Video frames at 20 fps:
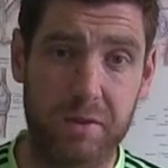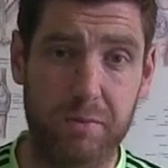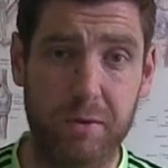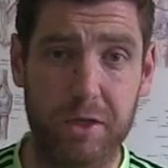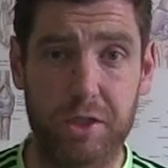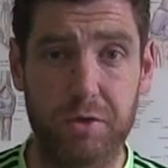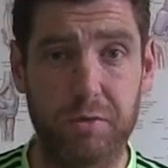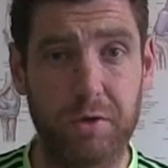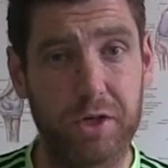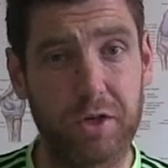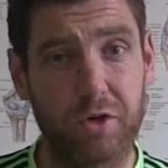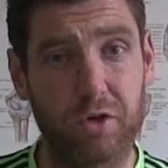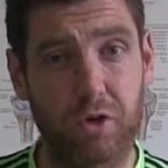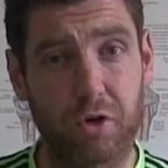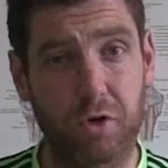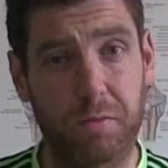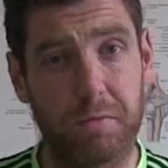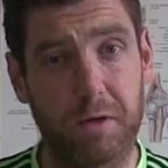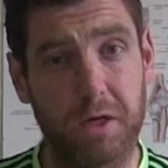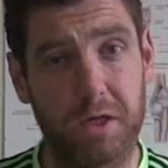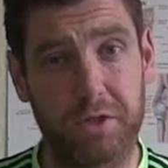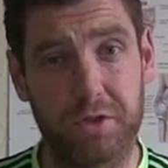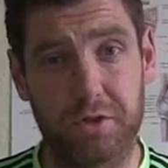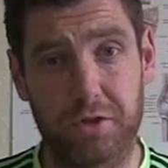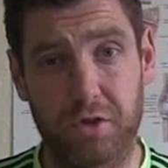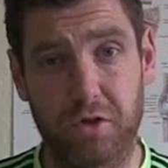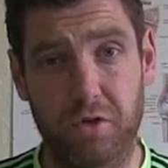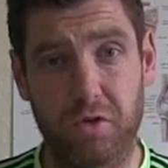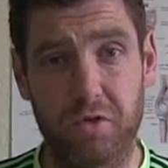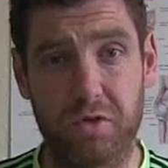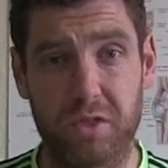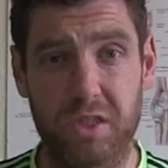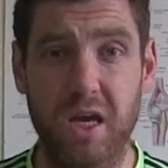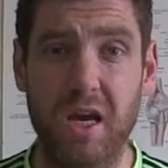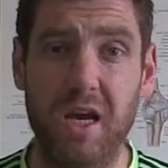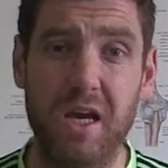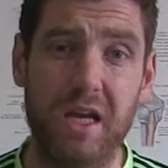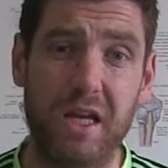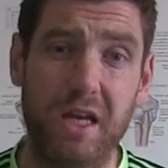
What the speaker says: especially when you're going up on your toes.